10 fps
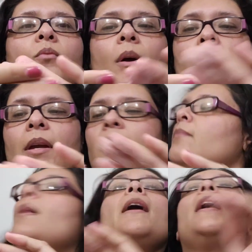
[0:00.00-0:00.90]
rub it
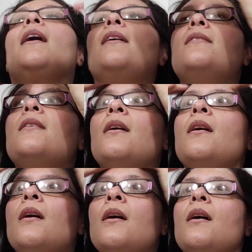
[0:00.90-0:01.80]
in my hand
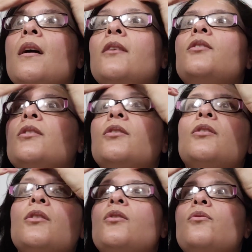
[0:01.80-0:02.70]
and
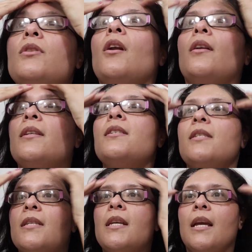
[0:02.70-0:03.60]
just use it on the
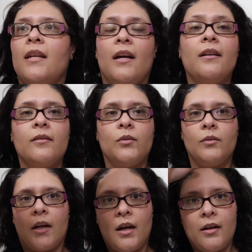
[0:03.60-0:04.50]
skin. I
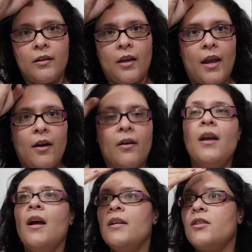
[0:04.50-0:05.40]
got it in the hair.
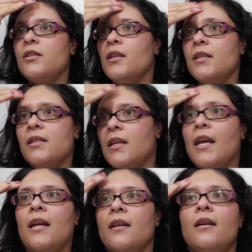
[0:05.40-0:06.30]
Just on the
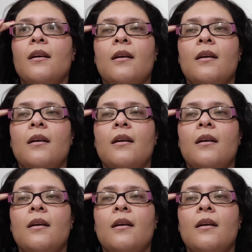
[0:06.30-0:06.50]
skin.